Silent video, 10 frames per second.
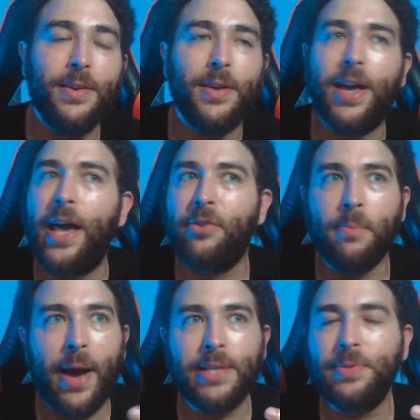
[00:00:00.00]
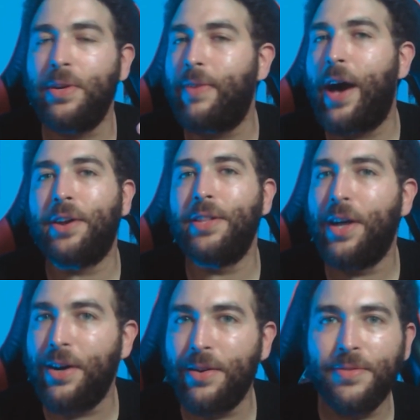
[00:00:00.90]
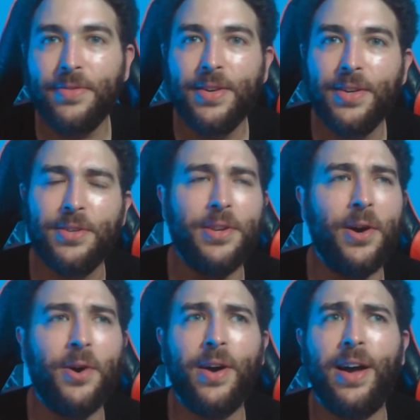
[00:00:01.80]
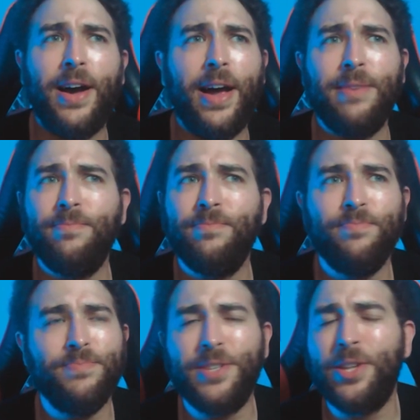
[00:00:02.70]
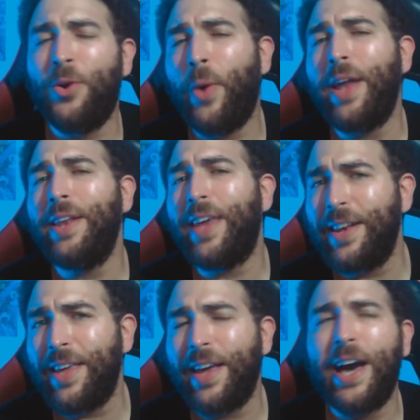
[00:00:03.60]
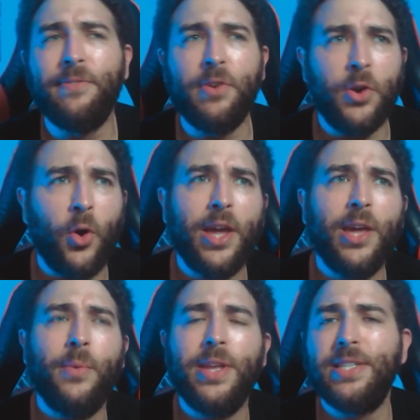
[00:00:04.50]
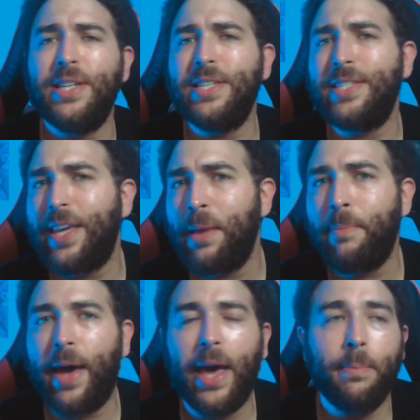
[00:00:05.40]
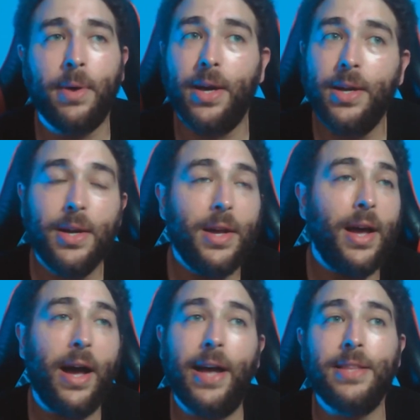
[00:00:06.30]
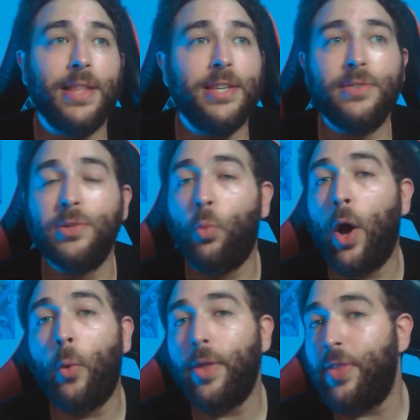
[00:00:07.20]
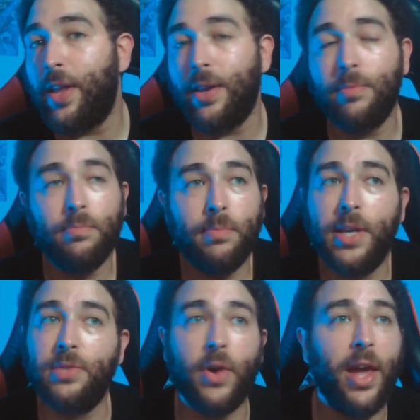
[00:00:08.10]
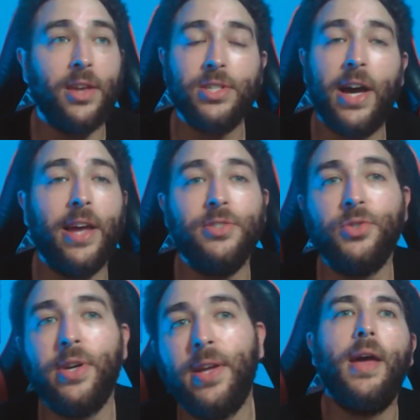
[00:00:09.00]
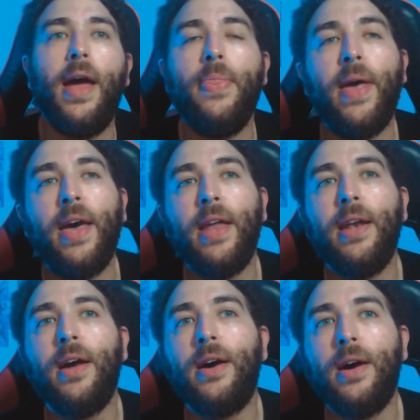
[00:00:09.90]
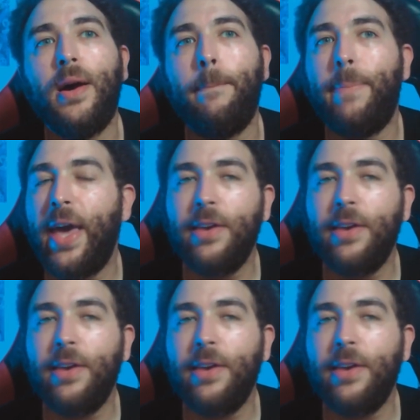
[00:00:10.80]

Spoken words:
Kind of reminds me of How to Love. Wayne can get kind of annoying when he's in his singing bag, but I thought this was well within his range. I enjoyed it. And then Band